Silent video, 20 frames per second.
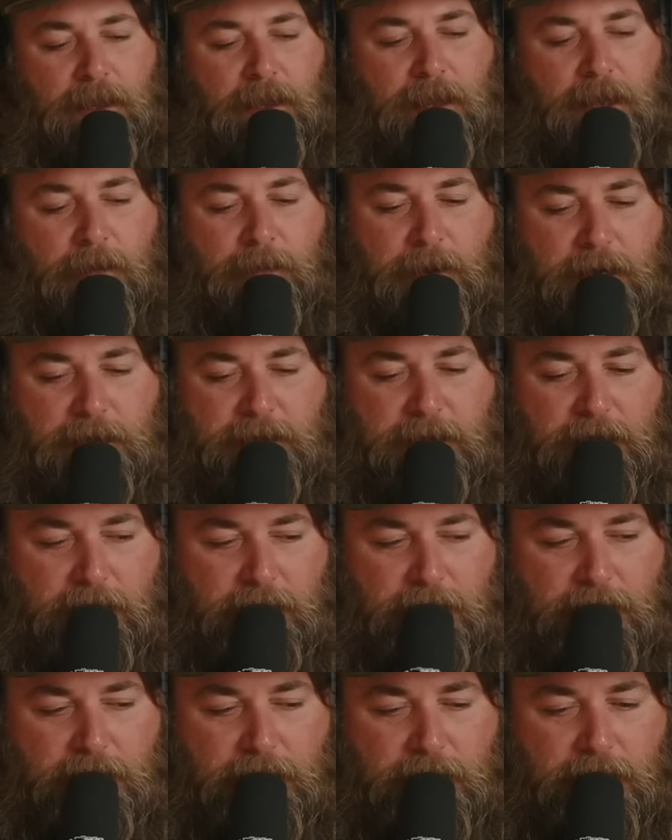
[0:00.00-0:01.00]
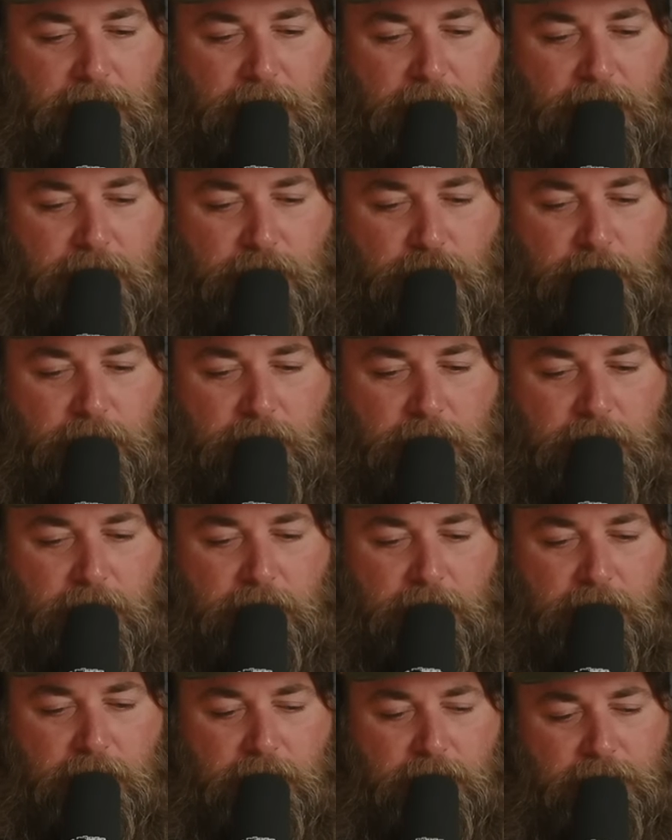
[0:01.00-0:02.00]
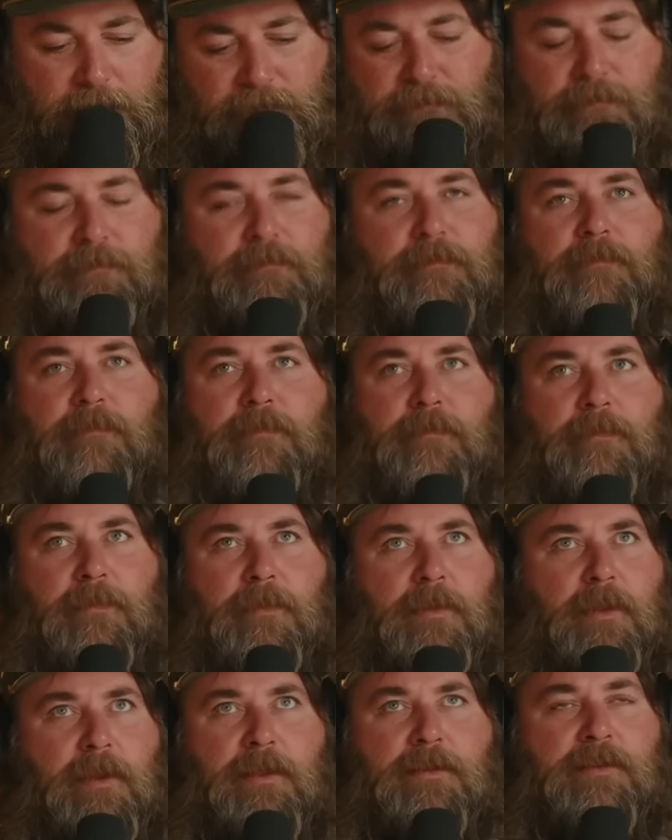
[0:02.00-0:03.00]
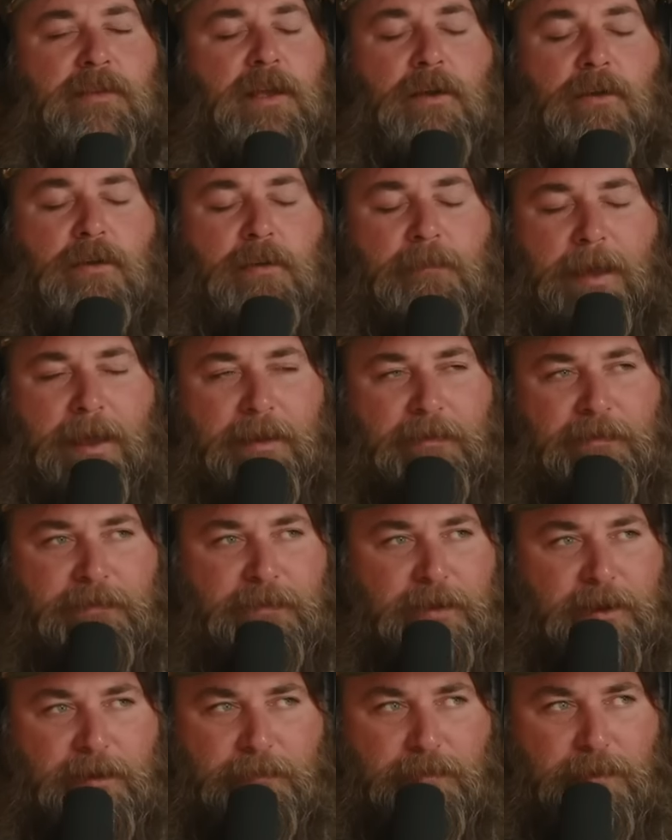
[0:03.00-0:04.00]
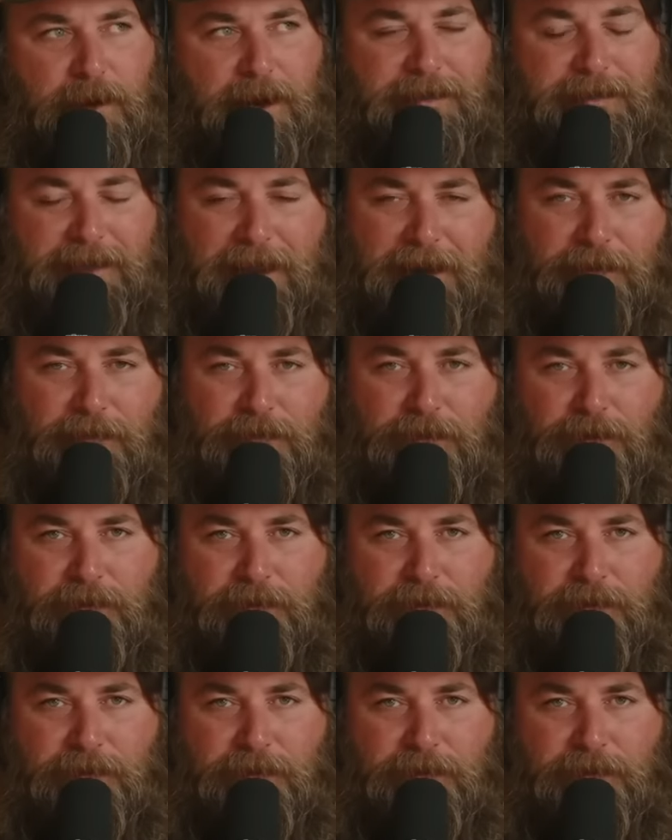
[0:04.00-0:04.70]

I mean that's it. Uh, you want to talk about fair price? I don't know